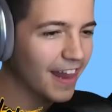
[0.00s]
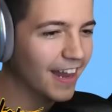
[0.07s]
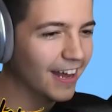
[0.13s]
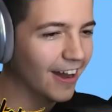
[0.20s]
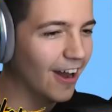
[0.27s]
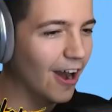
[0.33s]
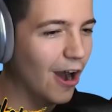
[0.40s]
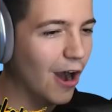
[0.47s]
I'm
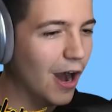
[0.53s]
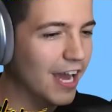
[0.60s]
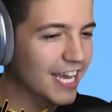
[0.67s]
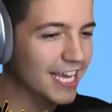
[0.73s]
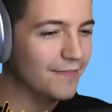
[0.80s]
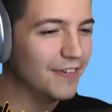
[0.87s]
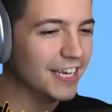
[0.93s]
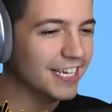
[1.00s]
flying.
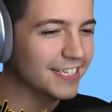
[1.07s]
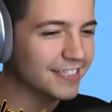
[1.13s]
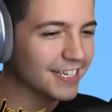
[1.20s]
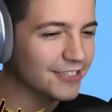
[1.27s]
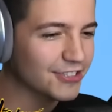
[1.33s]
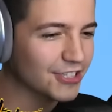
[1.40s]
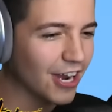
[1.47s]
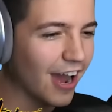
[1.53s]
Oh,
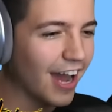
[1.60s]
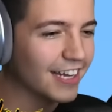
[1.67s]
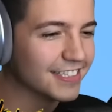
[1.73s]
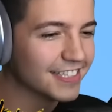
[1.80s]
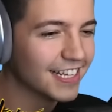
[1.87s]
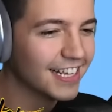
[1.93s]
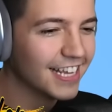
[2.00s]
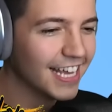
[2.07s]
easy
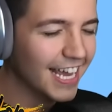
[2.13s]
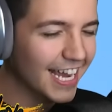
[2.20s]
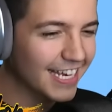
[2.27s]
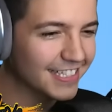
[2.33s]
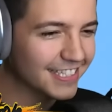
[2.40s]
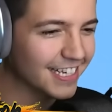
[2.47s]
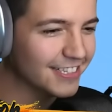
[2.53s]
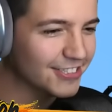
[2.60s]
shots. Oh,
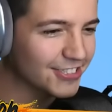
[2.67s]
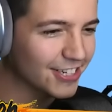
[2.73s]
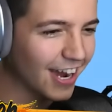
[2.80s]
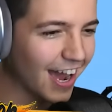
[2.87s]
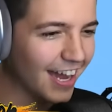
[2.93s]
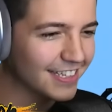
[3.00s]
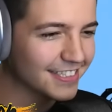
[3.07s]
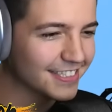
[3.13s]
easy no,
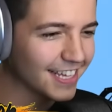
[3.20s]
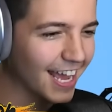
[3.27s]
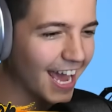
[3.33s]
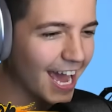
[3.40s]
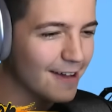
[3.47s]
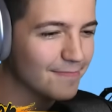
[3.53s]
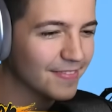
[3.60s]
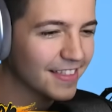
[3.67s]
shots, Sam. I
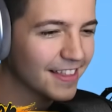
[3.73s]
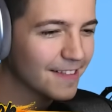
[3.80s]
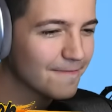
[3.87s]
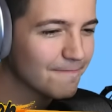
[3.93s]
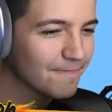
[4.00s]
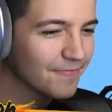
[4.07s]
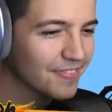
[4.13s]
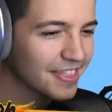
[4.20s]
can't place
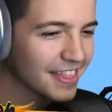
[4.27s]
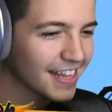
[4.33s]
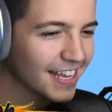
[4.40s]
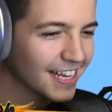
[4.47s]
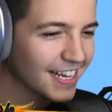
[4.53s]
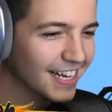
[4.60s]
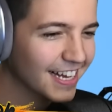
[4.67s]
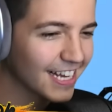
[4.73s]
blocks
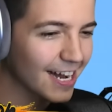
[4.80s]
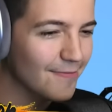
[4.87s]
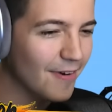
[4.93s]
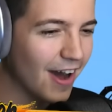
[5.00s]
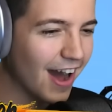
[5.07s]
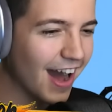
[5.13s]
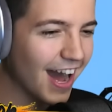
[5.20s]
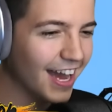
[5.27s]
anywhere. Come
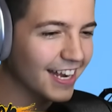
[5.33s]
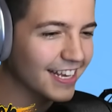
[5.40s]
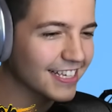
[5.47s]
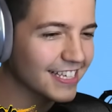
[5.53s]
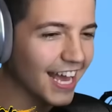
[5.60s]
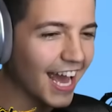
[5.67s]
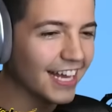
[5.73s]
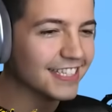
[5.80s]
on.
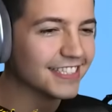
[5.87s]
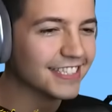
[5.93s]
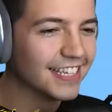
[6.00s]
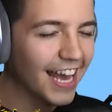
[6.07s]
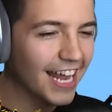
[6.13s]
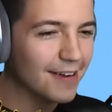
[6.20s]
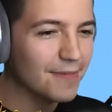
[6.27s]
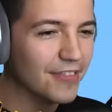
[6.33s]
Yes.
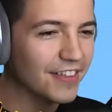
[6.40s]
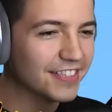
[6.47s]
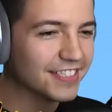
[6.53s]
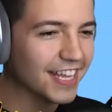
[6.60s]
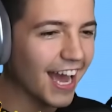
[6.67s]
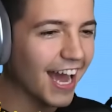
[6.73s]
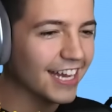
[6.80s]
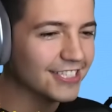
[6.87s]
Hit him in the
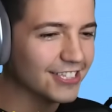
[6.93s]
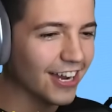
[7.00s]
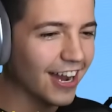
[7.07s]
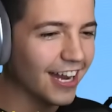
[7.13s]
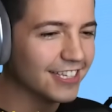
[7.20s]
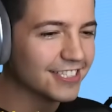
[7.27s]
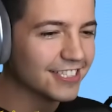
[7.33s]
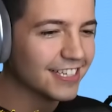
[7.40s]
sky,
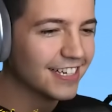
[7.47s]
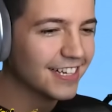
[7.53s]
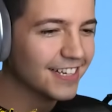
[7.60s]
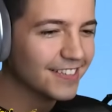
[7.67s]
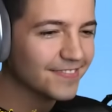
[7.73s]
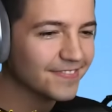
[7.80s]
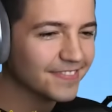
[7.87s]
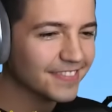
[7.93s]
Josh. Oh.
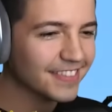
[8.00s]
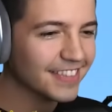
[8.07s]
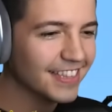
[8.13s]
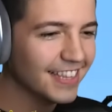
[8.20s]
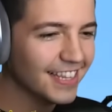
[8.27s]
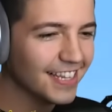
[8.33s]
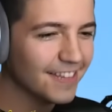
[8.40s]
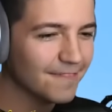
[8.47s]
Oh my
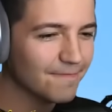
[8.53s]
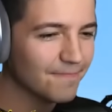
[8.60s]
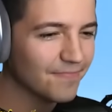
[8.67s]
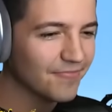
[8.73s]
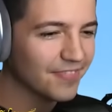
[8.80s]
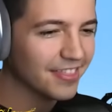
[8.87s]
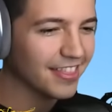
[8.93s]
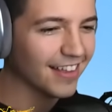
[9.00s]
gosh, I'm so low.
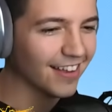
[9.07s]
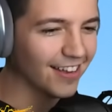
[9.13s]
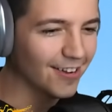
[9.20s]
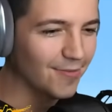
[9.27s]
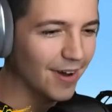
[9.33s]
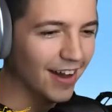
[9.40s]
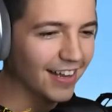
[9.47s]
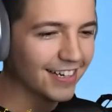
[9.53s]
I'm so low.
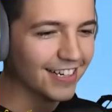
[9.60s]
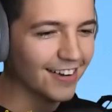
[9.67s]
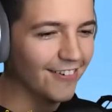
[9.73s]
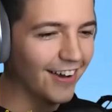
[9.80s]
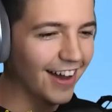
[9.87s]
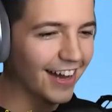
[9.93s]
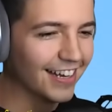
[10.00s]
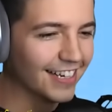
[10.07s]
Come so on, low. come
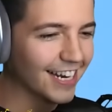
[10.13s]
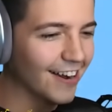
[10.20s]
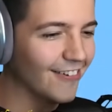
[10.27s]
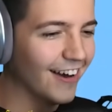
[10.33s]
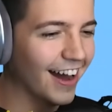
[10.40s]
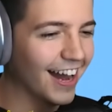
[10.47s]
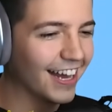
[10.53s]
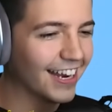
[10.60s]
on, come
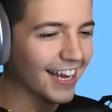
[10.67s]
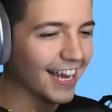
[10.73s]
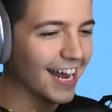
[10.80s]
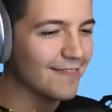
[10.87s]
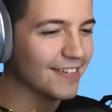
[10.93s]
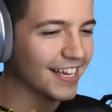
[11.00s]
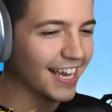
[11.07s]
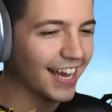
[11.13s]
on. I
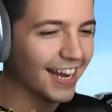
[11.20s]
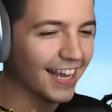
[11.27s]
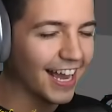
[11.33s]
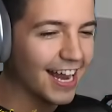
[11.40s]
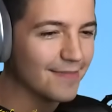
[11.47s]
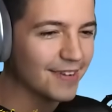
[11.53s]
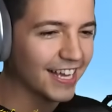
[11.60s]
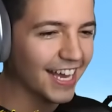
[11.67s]
got him again. No, I
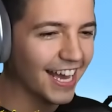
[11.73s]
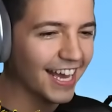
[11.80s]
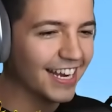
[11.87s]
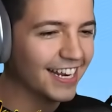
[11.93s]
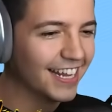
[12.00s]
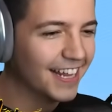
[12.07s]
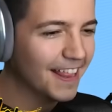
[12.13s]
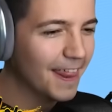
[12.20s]
got him again.
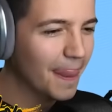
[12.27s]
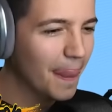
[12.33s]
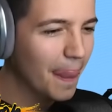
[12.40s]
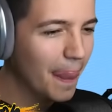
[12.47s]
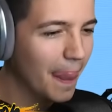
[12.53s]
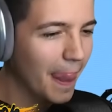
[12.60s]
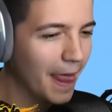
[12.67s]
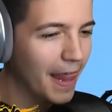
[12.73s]
No.
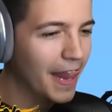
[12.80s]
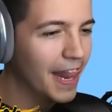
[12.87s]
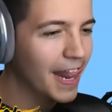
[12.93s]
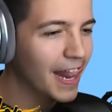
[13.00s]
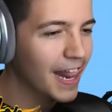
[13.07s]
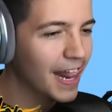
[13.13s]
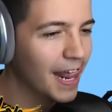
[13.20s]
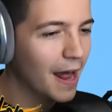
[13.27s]

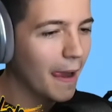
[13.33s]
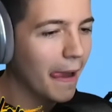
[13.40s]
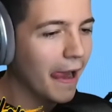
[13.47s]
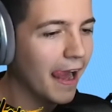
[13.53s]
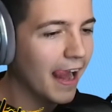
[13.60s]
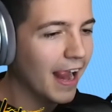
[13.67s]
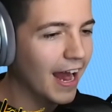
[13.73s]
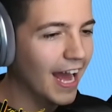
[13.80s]

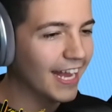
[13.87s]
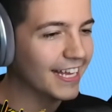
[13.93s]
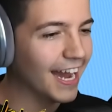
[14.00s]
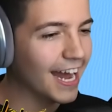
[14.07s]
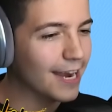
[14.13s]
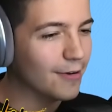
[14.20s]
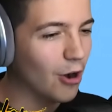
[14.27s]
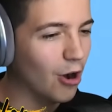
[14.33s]
Sam. I
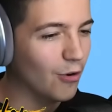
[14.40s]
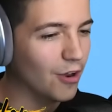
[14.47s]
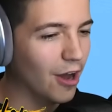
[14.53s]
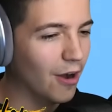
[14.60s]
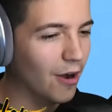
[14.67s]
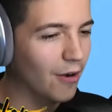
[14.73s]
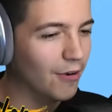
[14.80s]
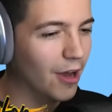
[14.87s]
got him. Oh
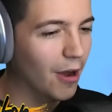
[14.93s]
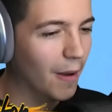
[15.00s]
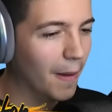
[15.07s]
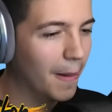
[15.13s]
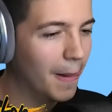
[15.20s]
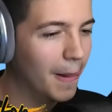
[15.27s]
no, oh no.